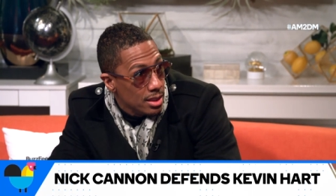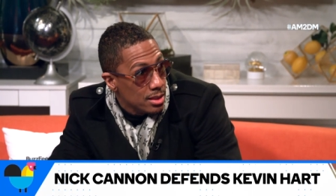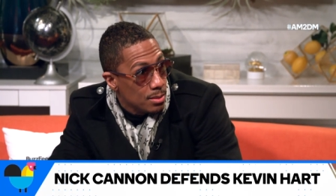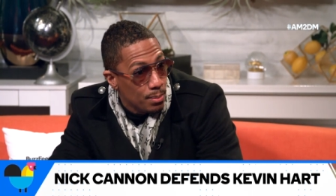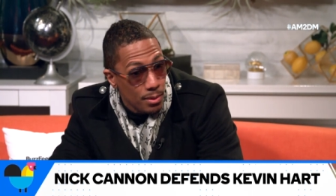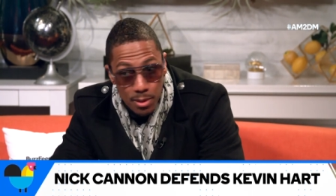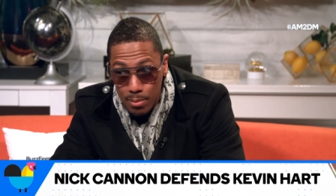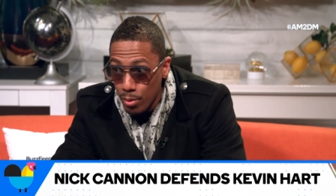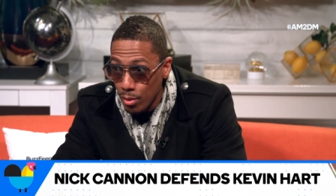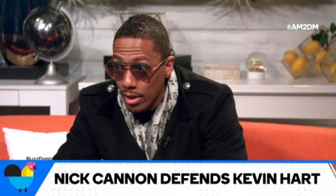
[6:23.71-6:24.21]

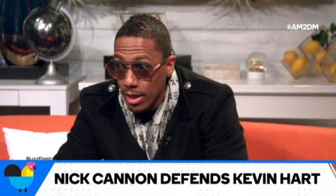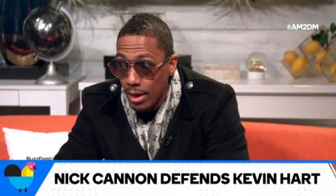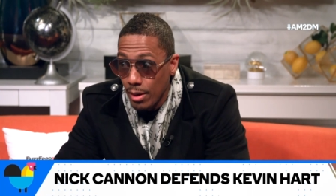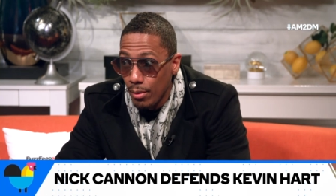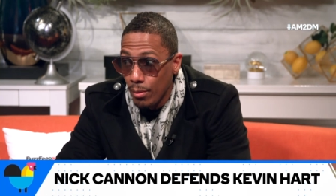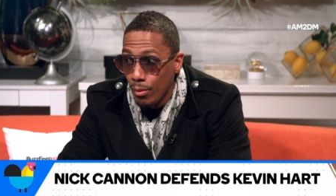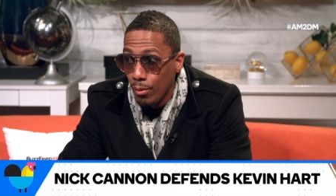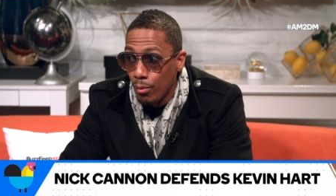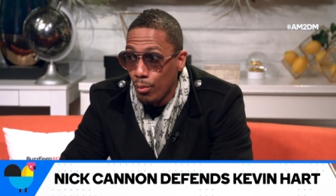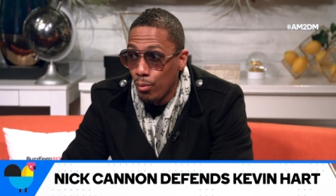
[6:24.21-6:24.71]
these people
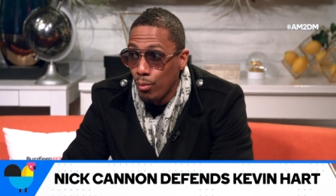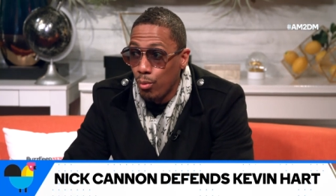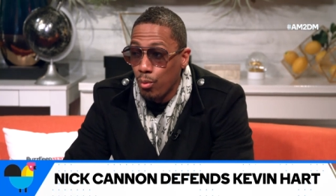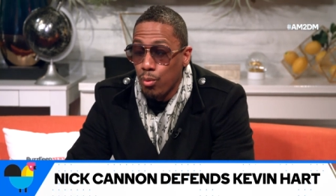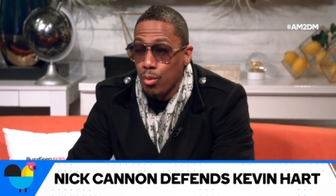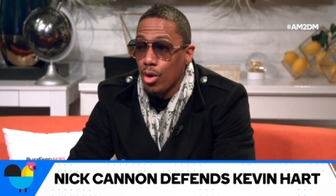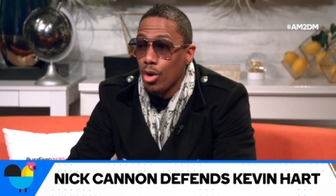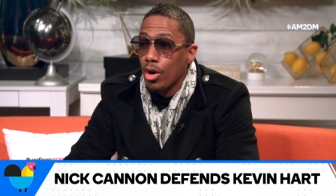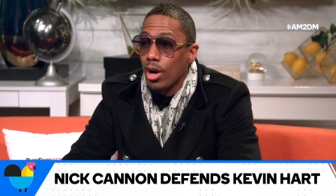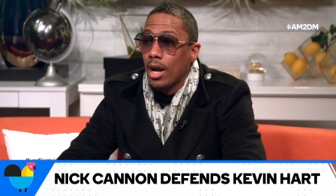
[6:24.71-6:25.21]
that
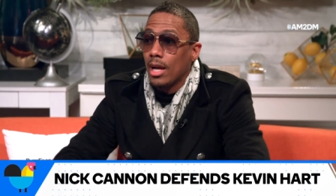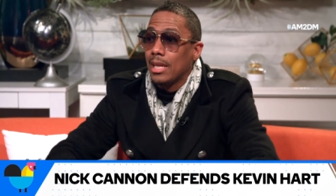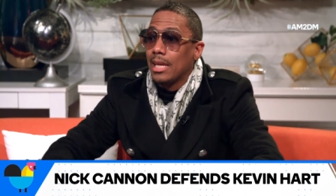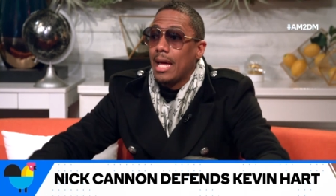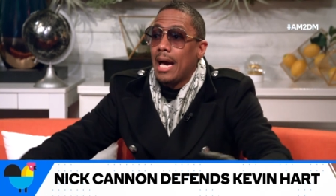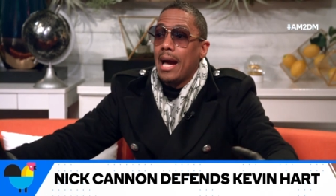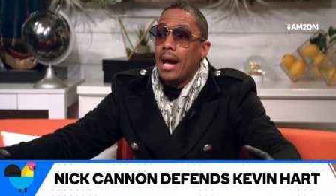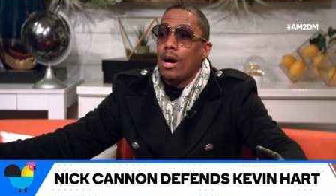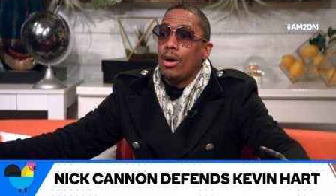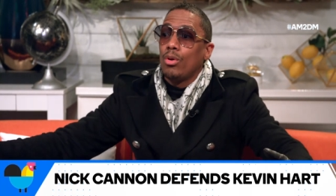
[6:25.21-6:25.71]
were
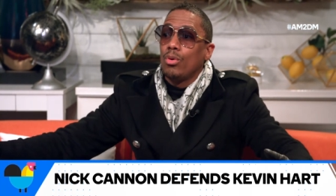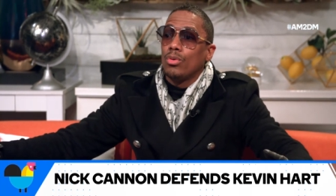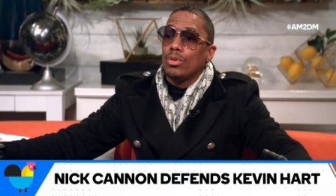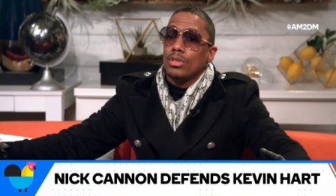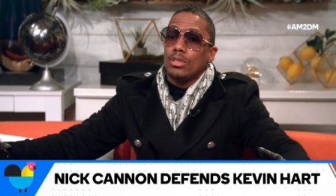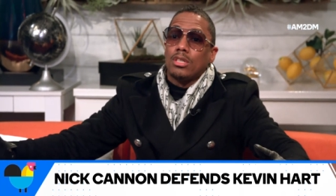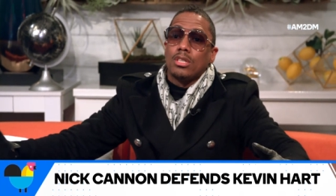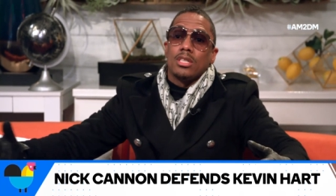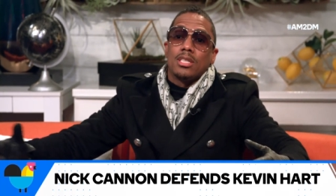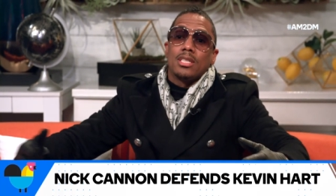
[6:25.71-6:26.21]

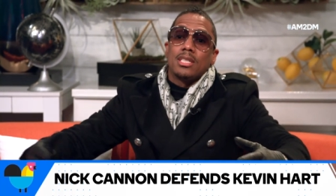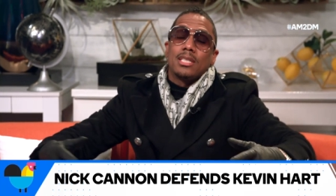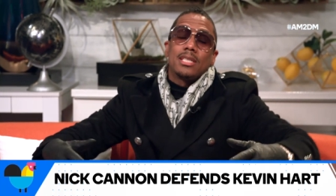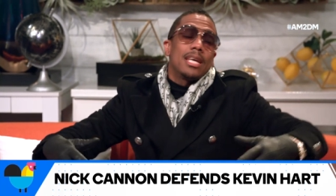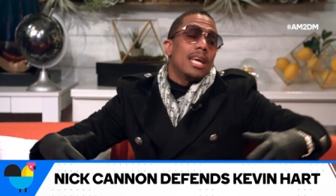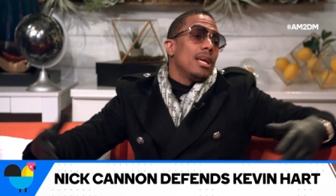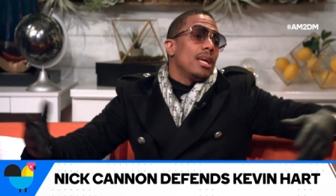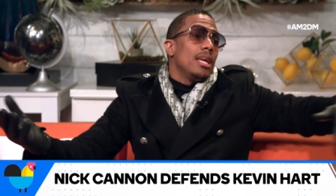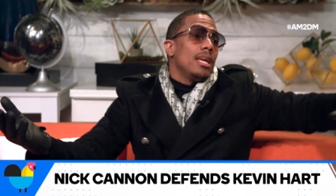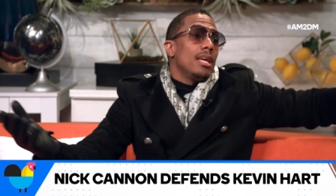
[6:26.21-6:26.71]
allowed to
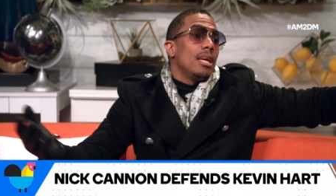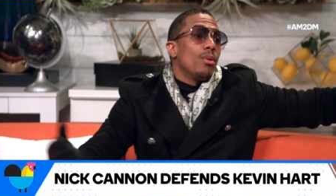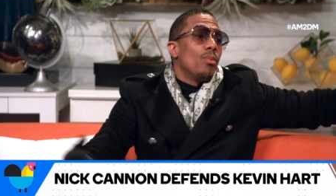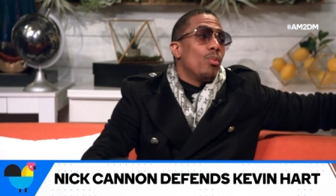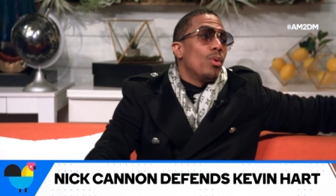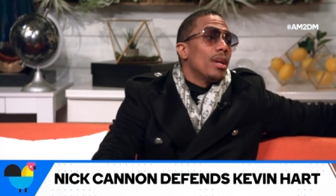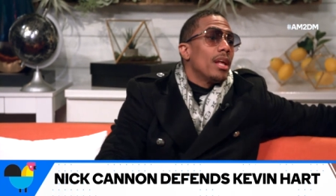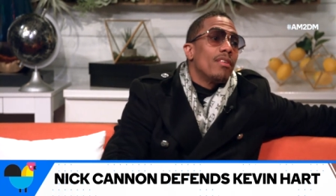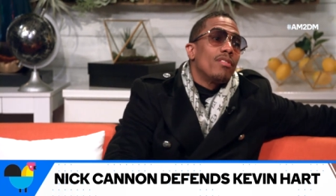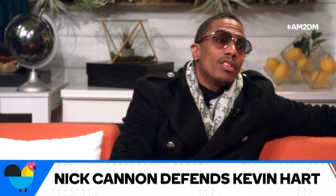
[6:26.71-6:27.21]
say
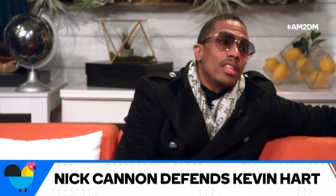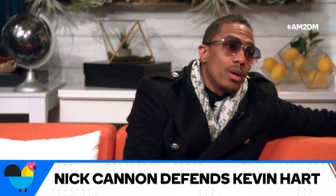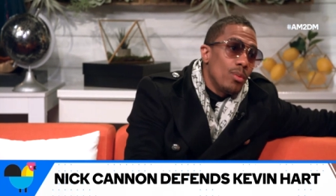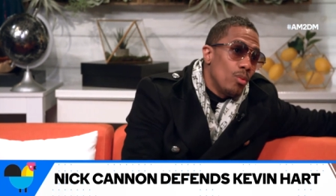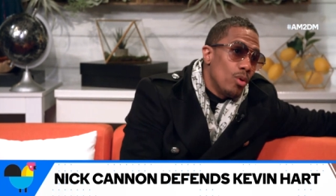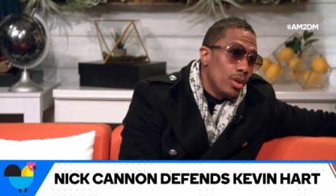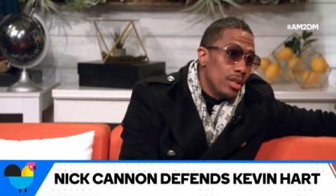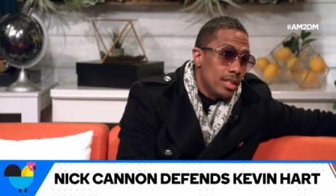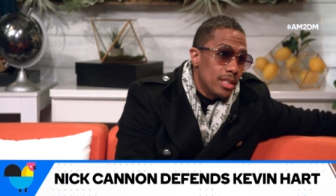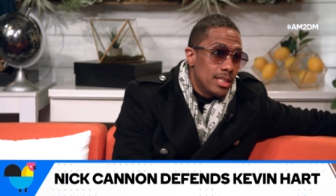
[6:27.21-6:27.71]
whatever
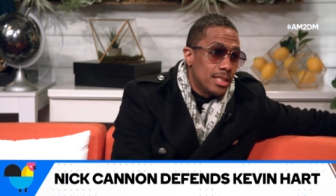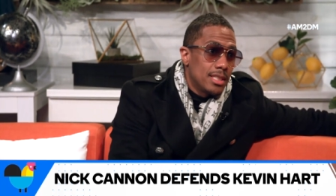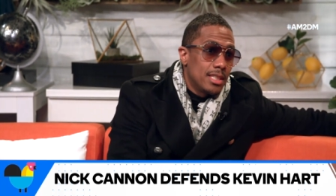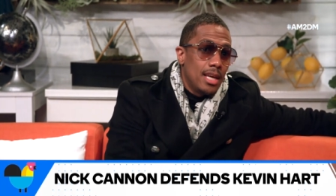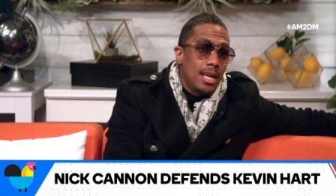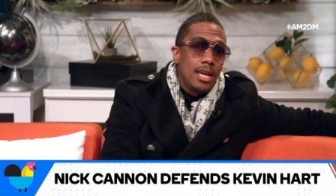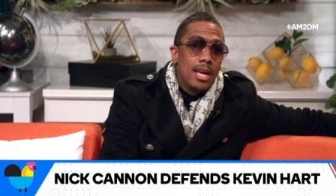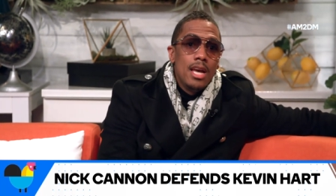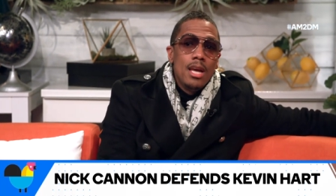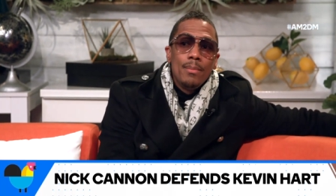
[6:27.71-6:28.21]
they wanted to
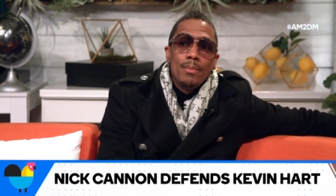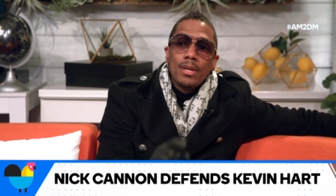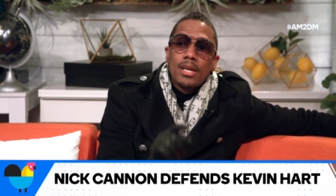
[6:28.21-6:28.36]
say